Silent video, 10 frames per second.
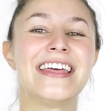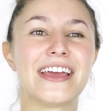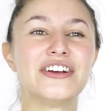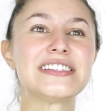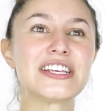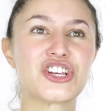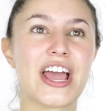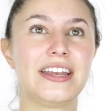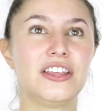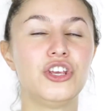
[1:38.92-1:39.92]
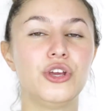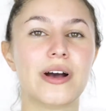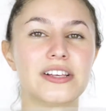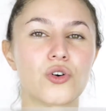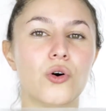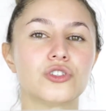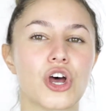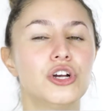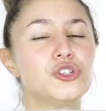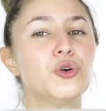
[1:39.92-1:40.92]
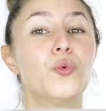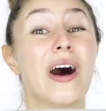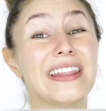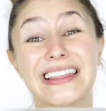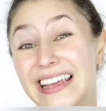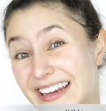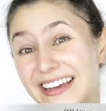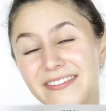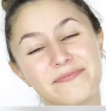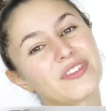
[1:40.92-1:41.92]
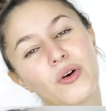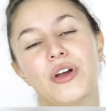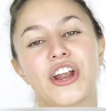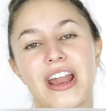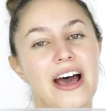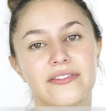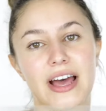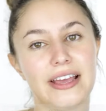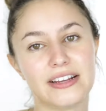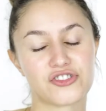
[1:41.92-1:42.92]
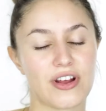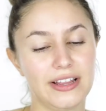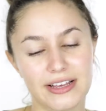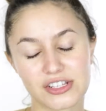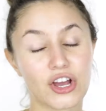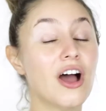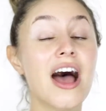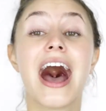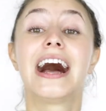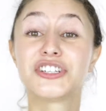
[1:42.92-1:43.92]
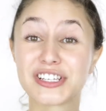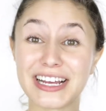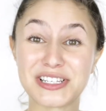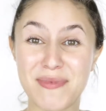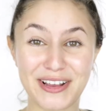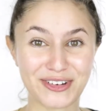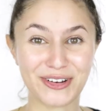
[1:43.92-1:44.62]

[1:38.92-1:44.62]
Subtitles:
There is a shade in the US called 021 Linen. We don't have that in Australia, so I just had to make